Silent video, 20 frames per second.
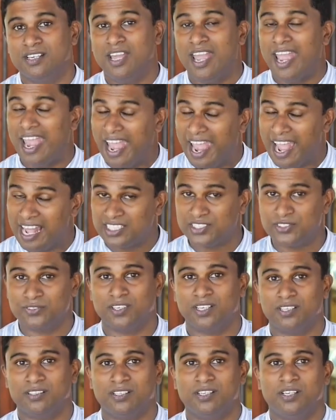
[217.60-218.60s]
as
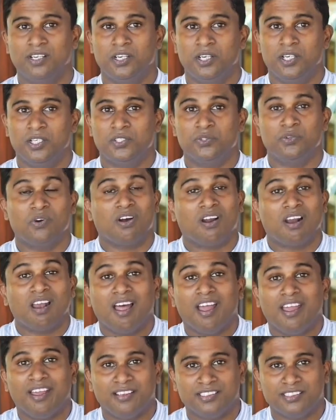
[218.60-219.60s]
well you know
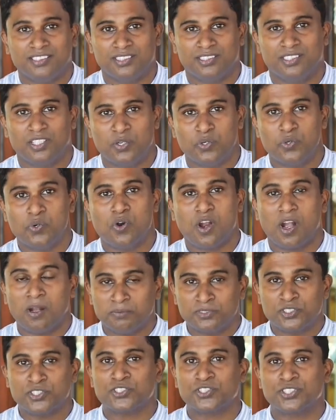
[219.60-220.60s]
clients who come
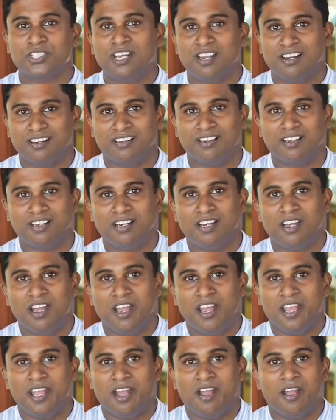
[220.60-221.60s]
to sri lanka
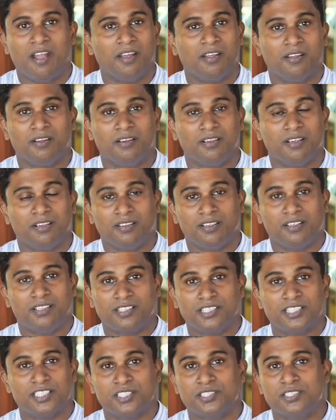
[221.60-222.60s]
it
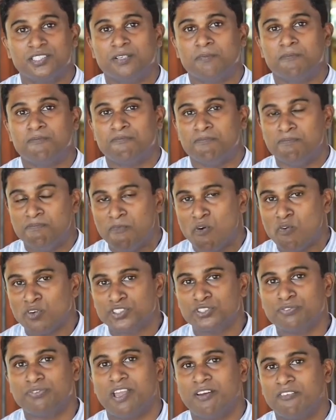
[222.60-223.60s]
is the
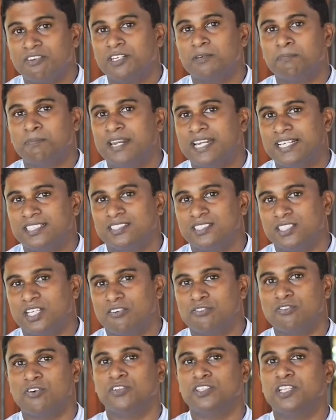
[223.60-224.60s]
most favorite place
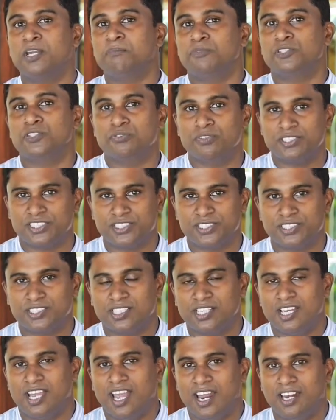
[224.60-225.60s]
for them to visit
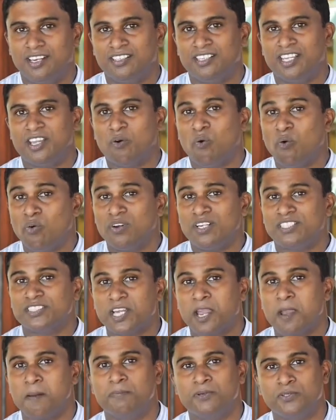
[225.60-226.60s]
and they always
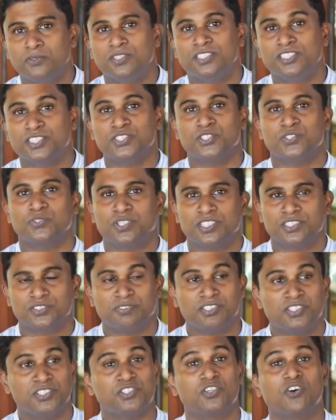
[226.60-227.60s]
happy to listen to us
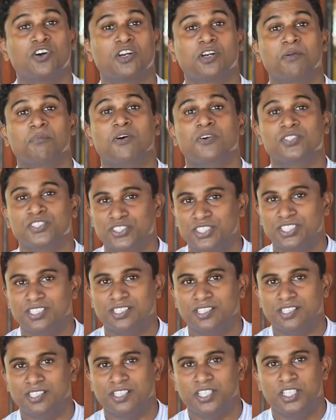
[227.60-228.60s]
when we're talking about
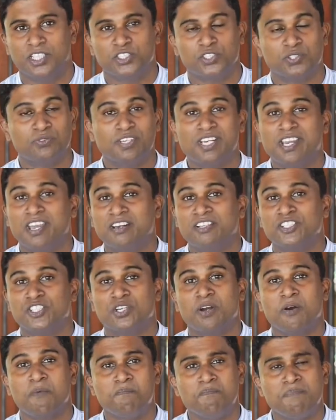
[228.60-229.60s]
sigiri so we can
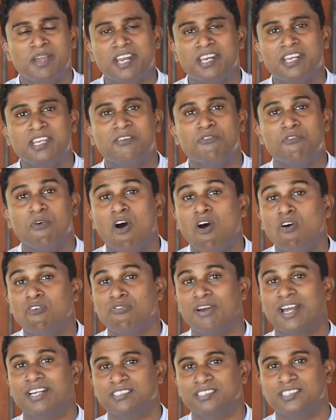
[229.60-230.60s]
share many wow
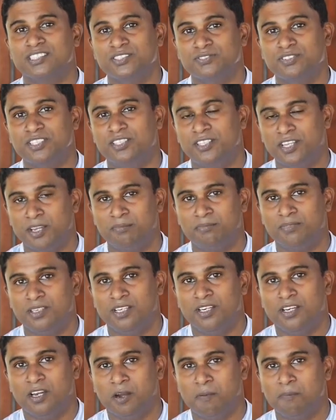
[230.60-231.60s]
factors with them
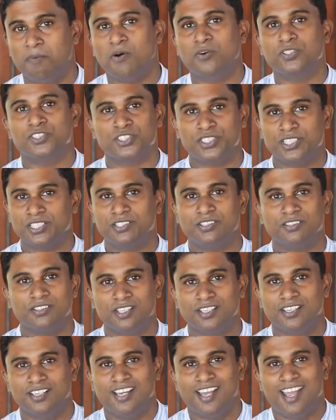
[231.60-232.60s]
about sigiri
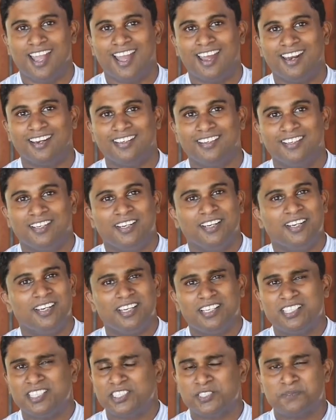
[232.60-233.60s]
and
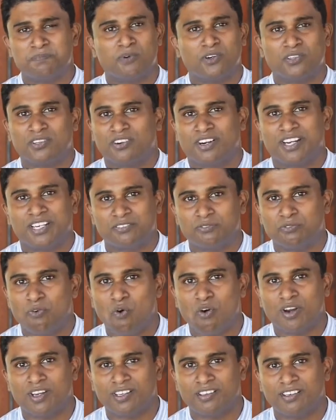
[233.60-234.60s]
it is moderate
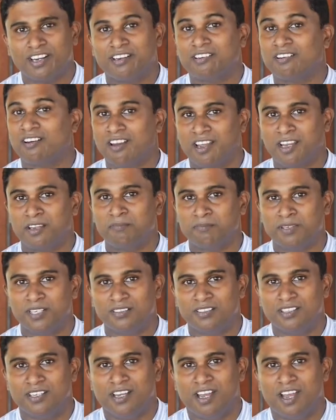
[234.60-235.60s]
walking and climbing.
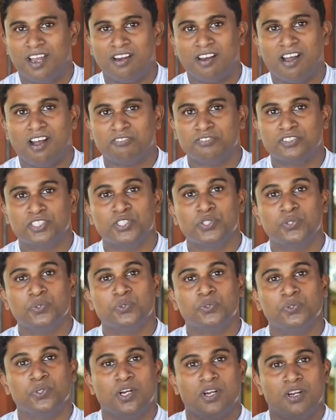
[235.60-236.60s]
And after you
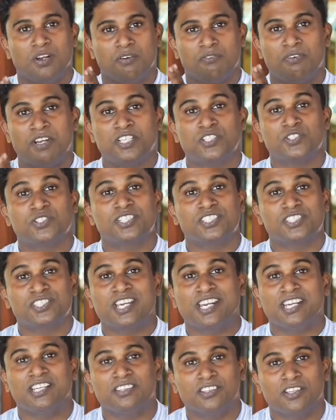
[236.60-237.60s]
went to the
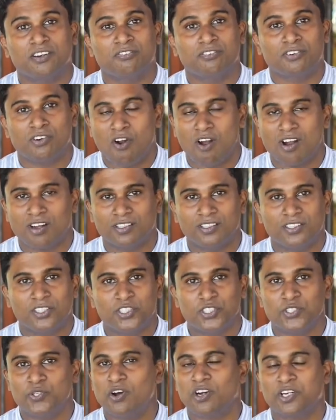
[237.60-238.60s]
zenith of rock,
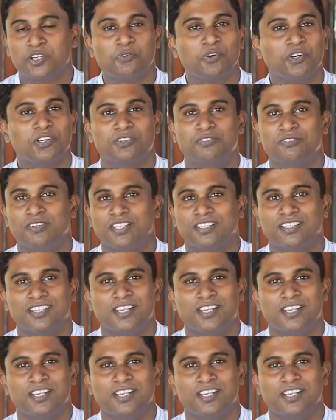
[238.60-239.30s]
you are rewarded with